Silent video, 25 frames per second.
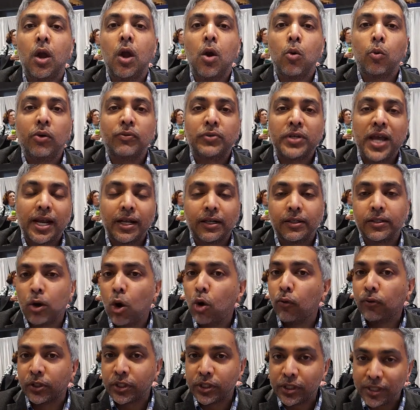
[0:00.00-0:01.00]
we've taken
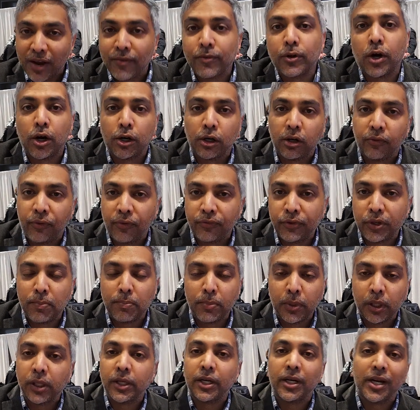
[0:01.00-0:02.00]
over 750
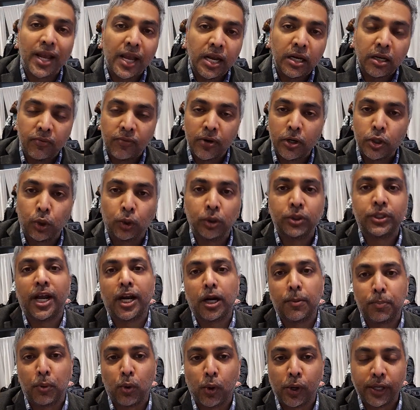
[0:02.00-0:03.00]
million individual data
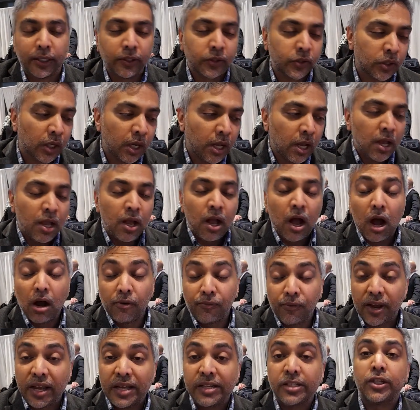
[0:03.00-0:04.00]
points of
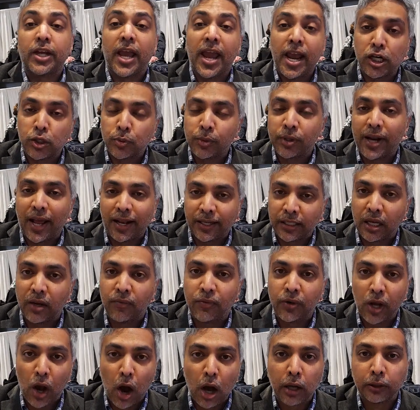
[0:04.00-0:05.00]
engagement and
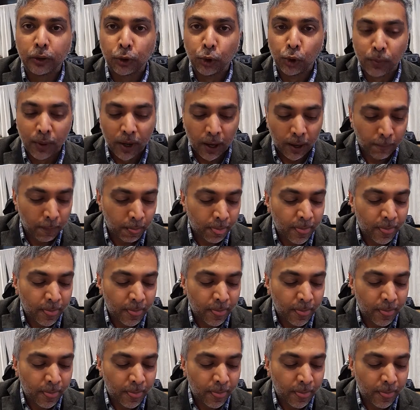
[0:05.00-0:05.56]
activity on Luma,